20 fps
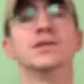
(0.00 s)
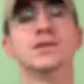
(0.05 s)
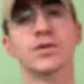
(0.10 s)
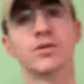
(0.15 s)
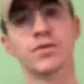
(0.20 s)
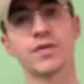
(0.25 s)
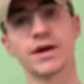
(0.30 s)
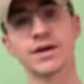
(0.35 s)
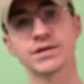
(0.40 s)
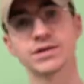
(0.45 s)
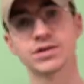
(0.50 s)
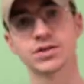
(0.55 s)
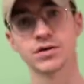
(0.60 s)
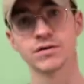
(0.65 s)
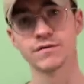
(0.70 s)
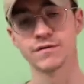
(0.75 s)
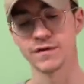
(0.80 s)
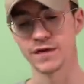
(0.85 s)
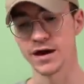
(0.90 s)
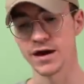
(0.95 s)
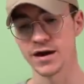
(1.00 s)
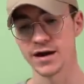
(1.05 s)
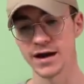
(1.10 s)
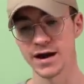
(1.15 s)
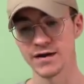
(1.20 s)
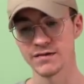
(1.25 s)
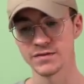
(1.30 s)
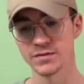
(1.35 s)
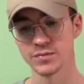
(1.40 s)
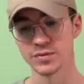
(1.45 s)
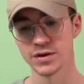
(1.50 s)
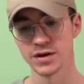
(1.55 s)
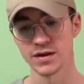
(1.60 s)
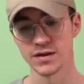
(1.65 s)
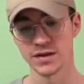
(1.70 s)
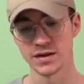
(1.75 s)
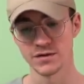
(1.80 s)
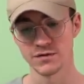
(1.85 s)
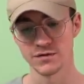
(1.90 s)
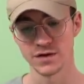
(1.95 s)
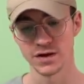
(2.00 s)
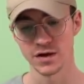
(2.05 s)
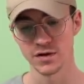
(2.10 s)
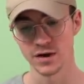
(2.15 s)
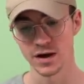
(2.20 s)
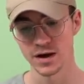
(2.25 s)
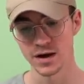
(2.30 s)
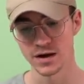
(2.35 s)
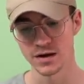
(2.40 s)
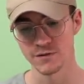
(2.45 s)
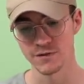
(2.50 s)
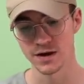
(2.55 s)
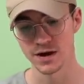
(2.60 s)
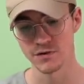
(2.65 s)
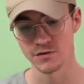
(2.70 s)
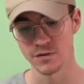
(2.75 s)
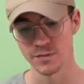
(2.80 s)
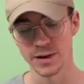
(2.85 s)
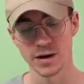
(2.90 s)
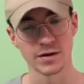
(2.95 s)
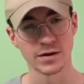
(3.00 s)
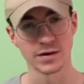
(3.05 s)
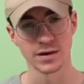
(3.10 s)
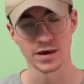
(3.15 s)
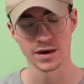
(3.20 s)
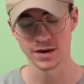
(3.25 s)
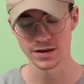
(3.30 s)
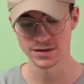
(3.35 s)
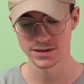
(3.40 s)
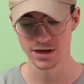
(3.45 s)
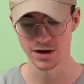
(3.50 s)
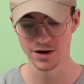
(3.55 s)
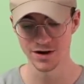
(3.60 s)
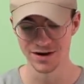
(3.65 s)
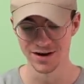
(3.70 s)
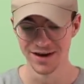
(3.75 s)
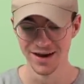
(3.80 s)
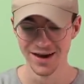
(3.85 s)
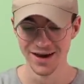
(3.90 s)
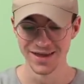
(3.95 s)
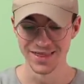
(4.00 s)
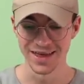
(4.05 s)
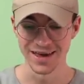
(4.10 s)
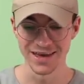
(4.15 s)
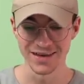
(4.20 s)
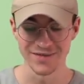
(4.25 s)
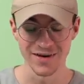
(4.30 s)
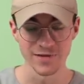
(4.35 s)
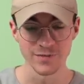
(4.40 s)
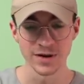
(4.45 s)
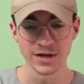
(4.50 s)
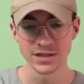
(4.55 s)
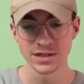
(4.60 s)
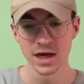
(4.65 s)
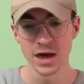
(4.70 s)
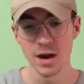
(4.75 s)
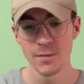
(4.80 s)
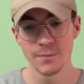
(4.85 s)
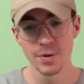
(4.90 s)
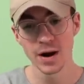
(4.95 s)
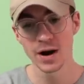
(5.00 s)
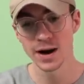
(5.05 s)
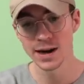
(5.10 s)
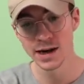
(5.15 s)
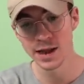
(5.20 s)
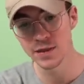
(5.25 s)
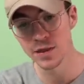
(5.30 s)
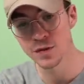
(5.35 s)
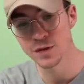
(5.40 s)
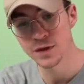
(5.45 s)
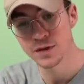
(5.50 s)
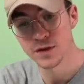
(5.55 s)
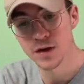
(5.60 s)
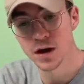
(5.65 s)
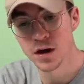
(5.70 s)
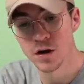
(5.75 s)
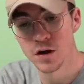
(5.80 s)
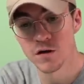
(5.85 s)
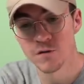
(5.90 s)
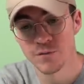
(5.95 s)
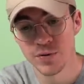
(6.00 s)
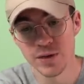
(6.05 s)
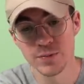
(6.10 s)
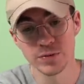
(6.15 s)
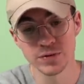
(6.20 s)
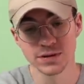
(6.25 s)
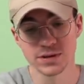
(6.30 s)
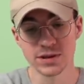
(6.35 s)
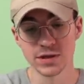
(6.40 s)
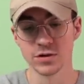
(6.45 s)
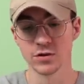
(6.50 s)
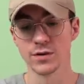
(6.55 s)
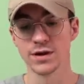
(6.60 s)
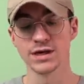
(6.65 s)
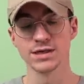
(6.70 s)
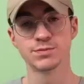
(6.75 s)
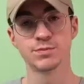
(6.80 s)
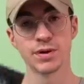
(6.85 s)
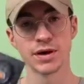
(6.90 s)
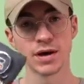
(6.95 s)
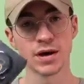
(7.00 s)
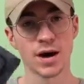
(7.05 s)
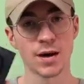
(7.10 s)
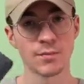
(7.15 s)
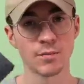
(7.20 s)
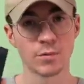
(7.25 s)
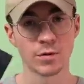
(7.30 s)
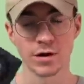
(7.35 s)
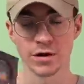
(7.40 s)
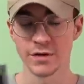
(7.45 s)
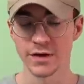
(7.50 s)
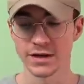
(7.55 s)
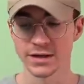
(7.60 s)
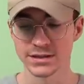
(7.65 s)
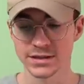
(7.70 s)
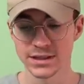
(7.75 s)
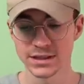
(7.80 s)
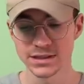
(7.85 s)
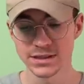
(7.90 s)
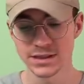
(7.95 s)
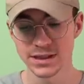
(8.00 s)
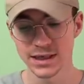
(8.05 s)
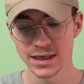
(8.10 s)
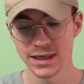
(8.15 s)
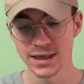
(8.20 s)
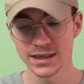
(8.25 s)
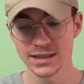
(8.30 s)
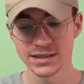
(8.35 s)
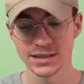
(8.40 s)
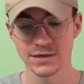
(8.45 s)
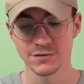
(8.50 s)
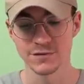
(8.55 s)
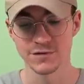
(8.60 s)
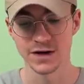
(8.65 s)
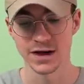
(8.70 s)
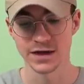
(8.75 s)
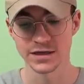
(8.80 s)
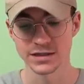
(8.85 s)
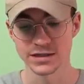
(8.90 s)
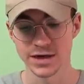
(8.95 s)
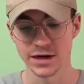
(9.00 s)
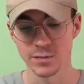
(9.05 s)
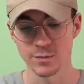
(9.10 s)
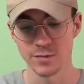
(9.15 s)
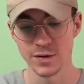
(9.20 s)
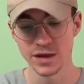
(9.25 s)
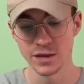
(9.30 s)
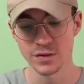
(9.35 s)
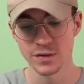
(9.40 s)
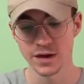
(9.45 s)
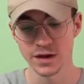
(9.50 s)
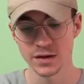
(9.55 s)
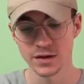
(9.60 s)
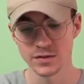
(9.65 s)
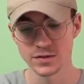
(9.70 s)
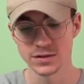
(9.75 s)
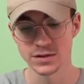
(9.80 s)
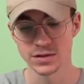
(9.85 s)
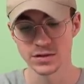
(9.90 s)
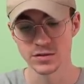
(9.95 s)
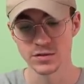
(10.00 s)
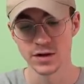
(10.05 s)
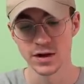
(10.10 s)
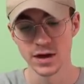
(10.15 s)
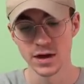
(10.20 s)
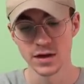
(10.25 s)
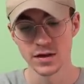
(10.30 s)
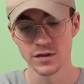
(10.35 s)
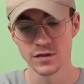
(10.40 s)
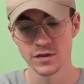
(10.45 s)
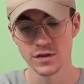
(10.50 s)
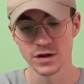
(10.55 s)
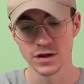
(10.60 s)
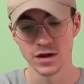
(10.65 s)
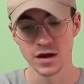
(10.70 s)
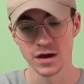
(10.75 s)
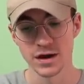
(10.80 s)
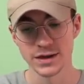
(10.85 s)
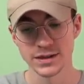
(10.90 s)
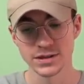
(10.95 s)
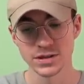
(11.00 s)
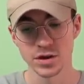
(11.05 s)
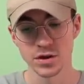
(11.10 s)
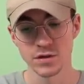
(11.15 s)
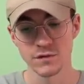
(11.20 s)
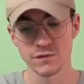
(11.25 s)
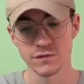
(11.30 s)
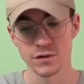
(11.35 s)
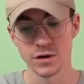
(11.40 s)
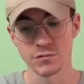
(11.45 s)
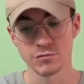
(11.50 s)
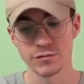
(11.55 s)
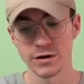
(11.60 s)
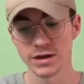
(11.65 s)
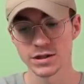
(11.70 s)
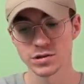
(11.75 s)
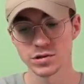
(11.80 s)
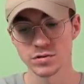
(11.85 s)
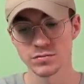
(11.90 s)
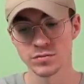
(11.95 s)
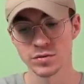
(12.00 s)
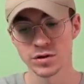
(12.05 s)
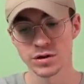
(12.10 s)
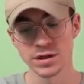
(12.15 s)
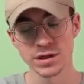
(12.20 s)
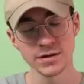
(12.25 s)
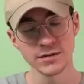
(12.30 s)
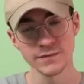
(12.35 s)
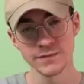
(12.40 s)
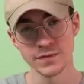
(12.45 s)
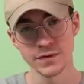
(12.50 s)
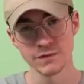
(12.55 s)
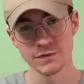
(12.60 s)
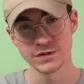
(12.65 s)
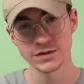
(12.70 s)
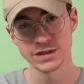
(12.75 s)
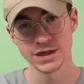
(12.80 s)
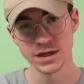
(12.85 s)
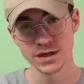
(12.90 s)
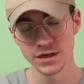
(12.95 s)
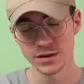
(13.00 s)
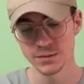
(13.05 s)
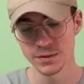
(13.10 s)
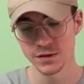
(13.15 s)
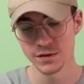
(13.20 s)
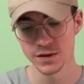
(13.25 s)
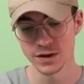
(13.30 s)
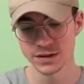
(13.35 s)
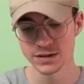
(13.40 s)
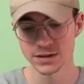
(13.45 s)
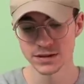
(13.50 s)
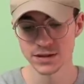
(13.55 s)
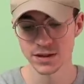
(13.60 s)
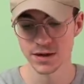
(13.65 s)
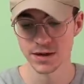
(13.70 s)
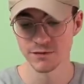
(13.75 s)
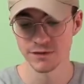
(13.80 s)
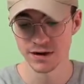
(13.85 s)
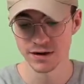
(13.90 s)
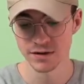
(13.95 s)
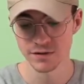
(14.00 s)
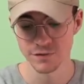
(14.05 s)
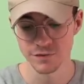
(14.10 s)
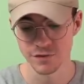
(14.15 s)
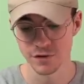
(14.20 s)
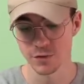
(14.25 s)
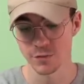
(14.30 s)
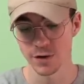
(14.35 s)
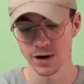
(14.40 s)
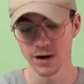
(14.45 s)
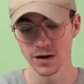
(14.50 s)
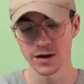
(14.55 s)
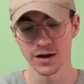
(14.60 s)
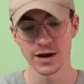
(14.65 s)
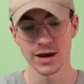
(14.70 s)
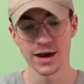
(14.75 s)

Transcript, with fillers: So thanks John for that. I haven't put it in a video yet and I've had it for about a year, so thank you very much. But another thing that a lot of people do is pick up one of these. This is the Easy Flash. Now, big thank you to the guys over at Retro Modding for sending me this. I've had it for a while and